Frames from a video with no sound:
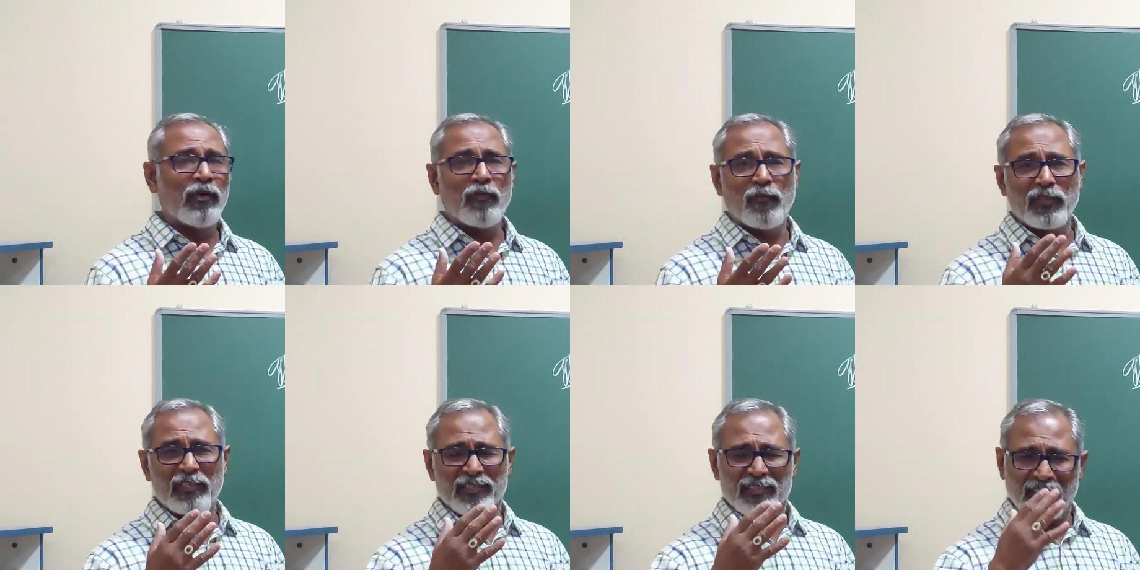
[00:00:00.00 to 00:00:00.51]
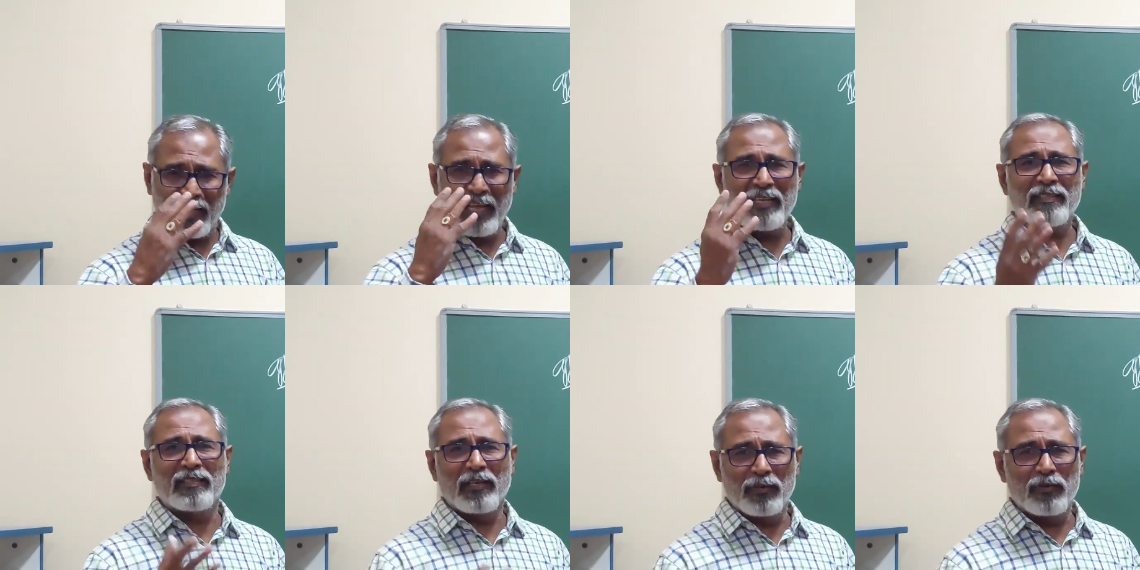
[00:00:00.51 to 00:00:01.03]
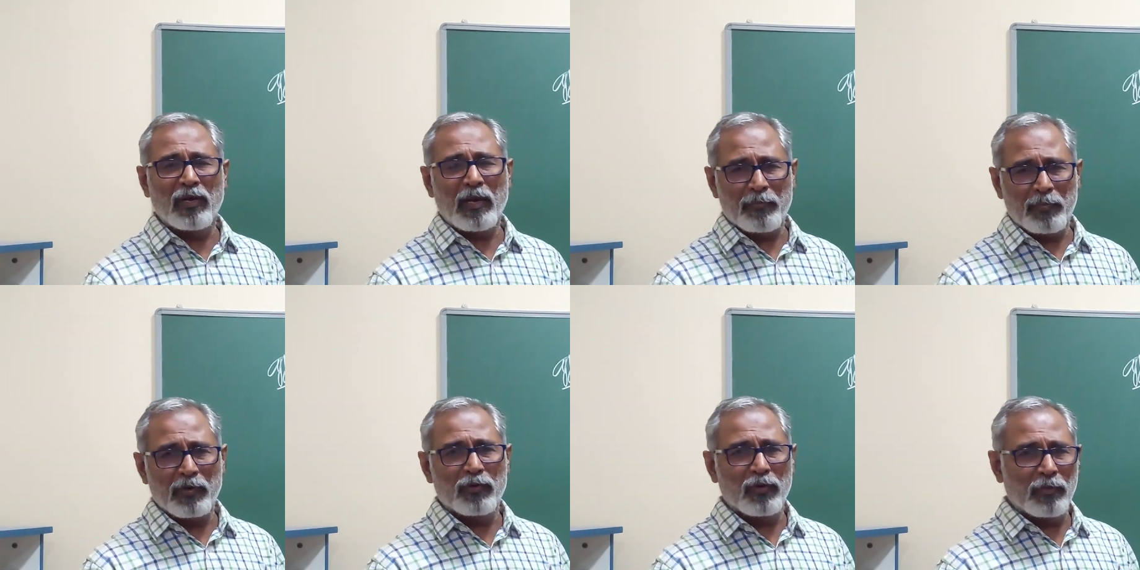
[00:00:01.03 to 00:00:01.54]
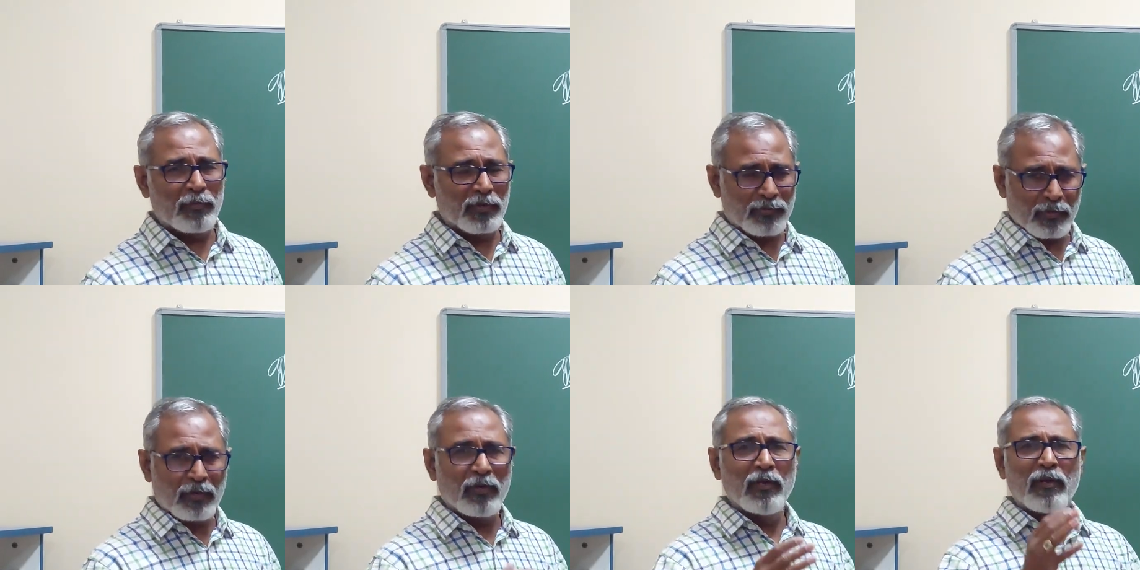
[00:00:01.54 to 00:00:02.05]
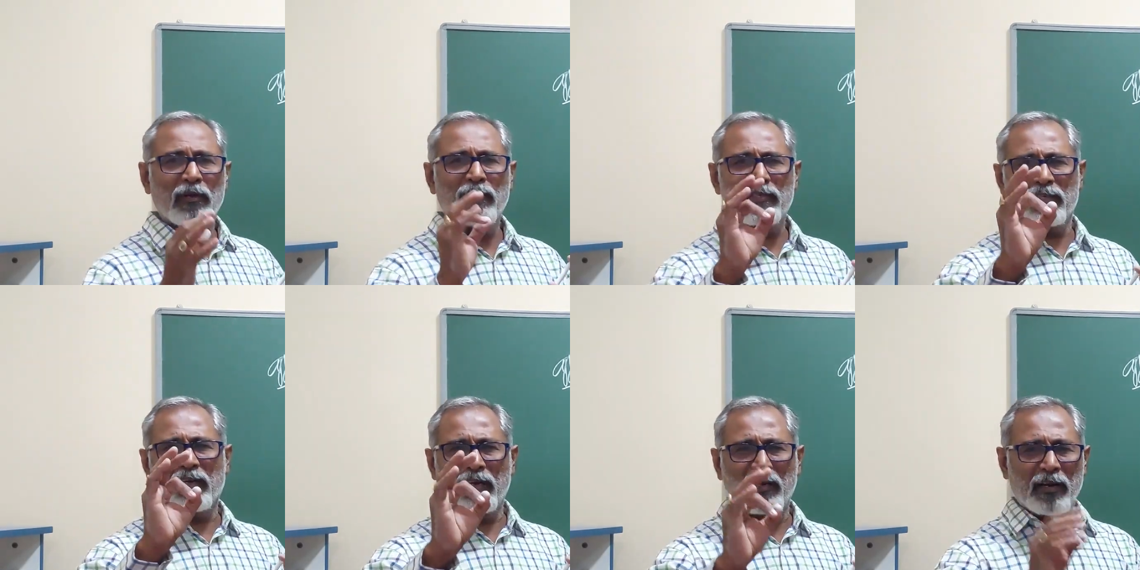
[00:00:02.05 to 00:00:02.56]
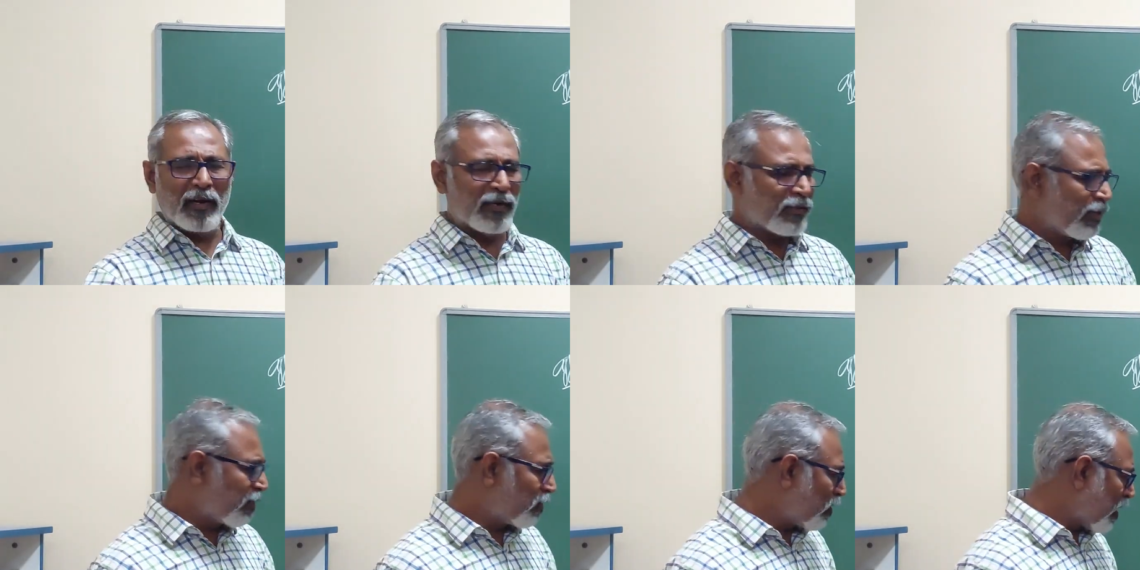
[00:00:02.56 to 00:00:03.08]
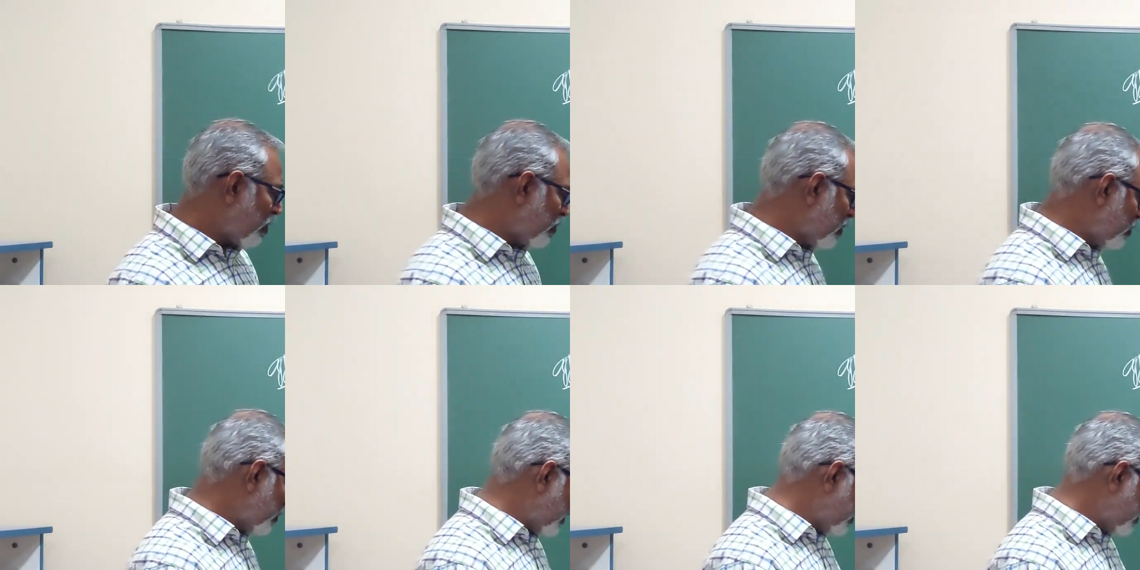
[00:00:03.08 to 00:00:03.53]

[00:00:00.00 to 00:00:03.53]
which is the last thing to happen to a person. It's a great thing to happen,